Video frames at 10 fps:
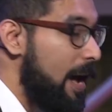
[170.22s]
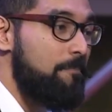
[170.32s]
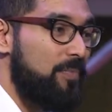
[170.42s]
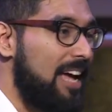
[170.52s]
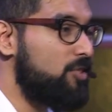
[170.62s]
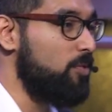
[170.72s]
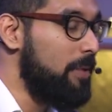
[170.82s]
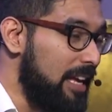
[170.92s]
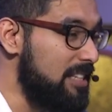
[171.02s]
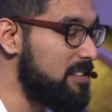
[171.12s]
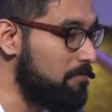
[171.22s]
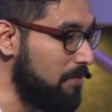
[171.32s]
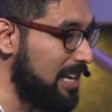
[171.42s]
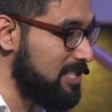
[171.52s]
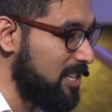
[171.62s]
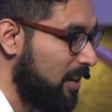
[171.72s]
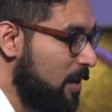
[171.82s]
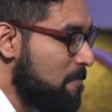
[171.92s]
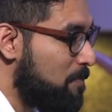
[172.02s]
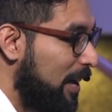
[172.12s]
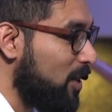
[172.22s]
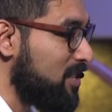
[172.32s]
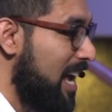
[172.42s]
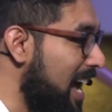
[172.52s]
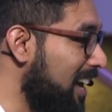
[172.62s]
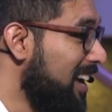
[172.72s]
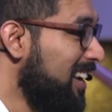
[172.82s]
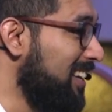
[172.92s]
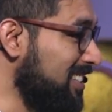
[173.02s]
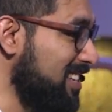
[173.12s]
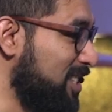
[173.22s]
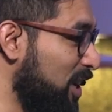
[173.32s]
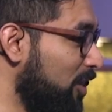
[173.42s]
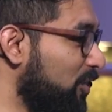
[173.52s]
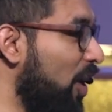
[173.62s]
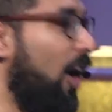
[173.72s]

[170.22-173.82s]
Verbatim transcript: And that to me is amazing because, hey, here's the Son of